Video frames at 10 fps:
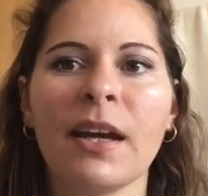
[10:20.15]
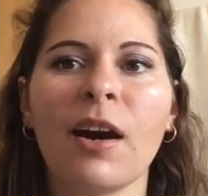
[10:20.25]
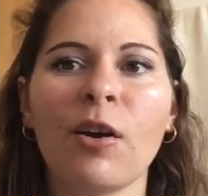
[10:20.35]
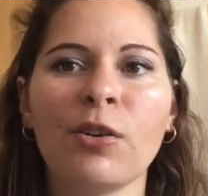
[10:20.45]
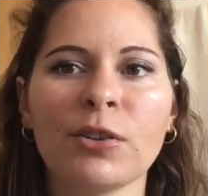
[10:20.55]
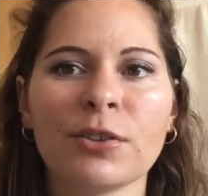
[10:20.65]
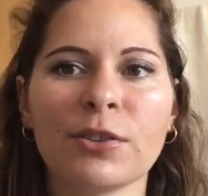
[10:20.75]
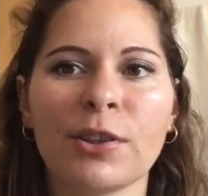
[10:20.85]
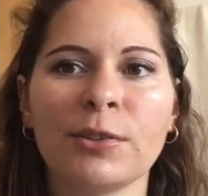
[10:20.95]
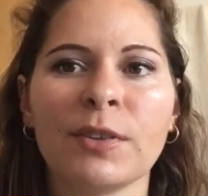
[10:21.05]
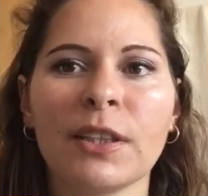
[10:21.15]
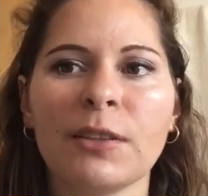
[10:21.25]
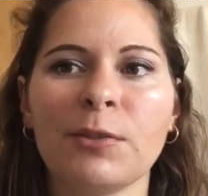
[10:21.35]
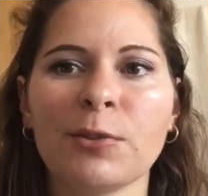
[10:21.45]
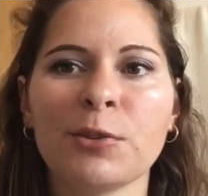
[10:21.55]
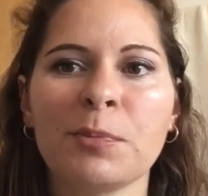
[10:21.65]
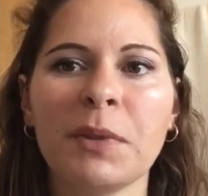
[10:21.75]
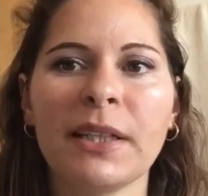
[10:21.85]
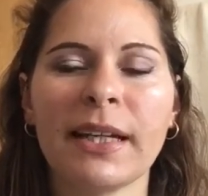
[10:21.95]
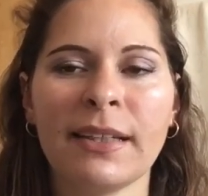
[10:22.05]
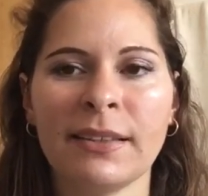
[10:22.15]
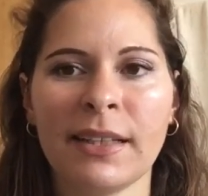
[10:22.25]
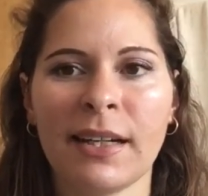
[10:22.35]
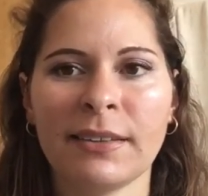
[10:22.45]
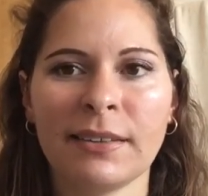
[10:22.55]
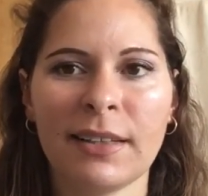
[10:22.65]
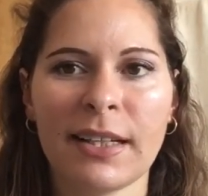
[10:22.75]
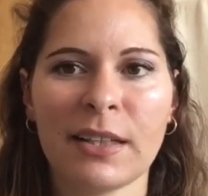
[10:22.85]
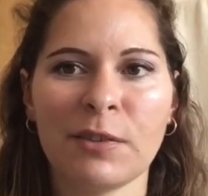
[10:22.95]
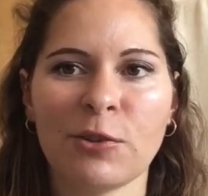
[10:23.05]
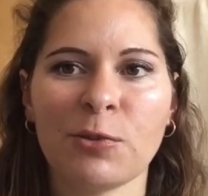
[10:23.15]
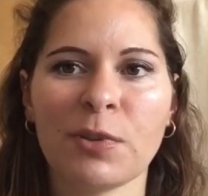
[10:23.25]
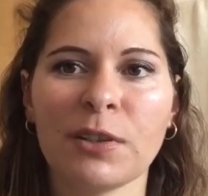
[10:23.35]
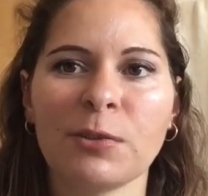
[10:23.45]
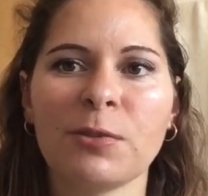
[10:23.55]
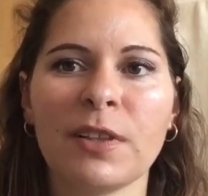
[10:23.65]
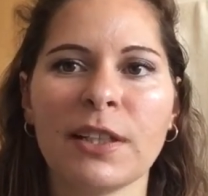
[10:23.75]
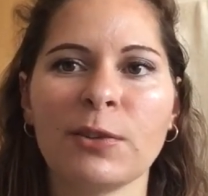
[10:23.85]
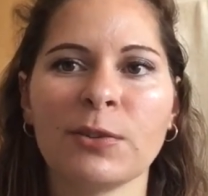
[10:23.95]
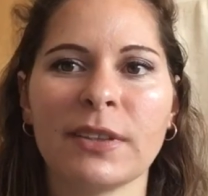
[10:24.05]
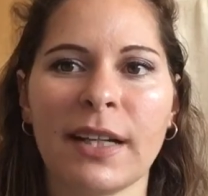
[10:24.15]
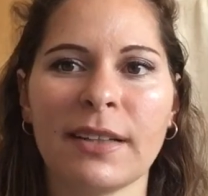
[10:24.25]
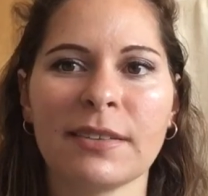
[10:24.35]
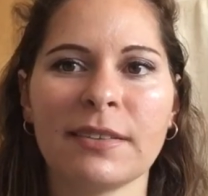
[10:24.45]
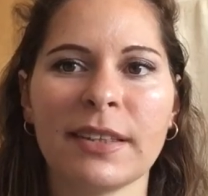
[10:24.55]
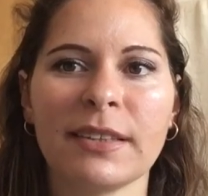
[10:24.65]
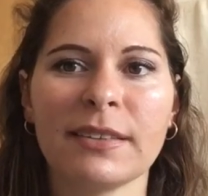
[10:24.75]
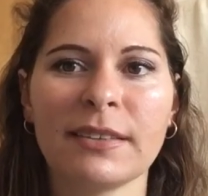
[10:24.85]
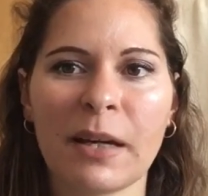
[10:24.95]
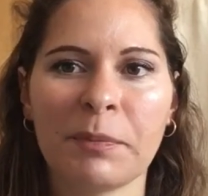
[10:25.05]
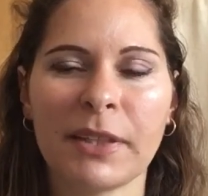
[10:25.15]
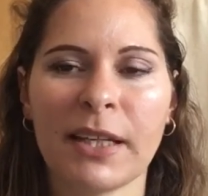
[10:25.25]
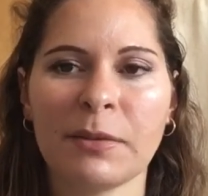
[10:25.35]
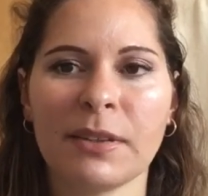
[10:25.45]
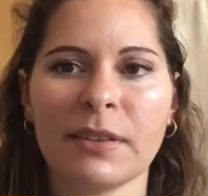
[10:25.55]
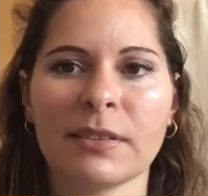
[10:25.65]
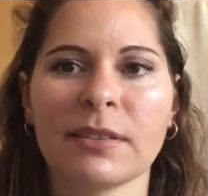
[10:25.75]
Also, if you speak any other language, feel free to translate the subtitles